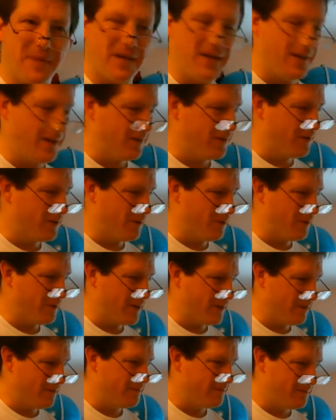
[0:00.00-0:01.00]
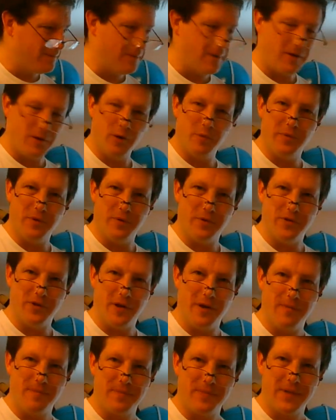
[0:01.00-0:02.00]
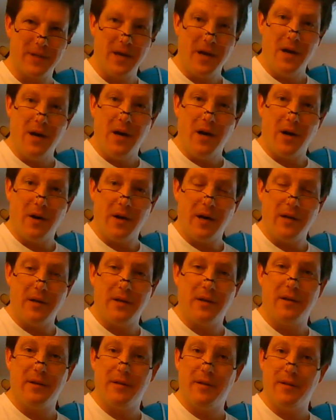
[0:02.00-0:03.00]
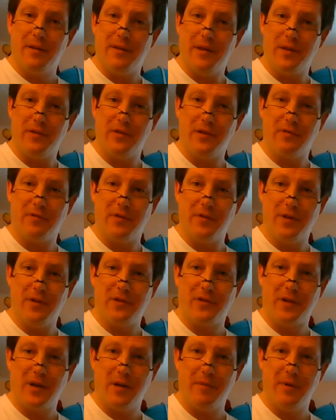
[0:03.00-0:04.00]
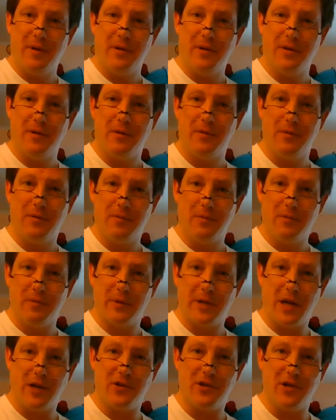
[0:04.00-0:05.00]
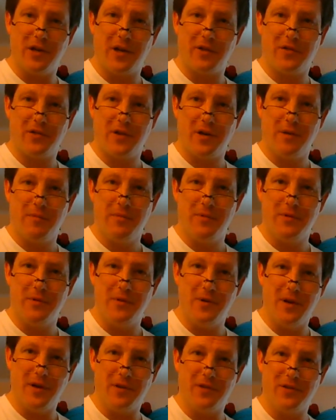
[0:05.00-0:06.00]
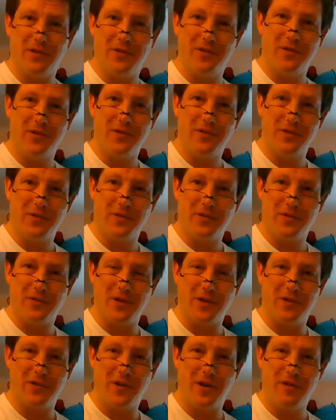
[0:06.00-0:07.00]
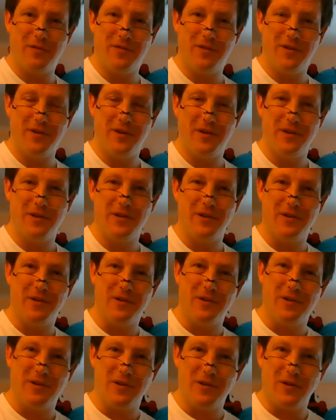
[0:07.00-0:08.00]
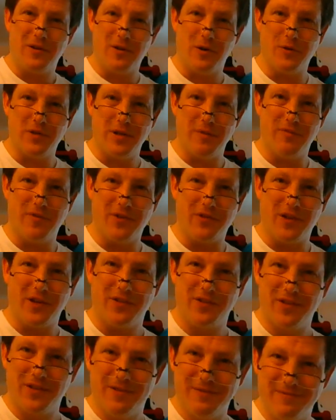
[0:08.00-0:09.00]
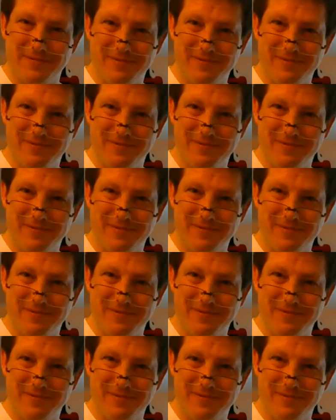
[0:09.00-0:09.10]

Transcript: And so I hope you enjoy it. All right, that's it for this time. Catch you next time. You guys stay safe. Go Team Physics.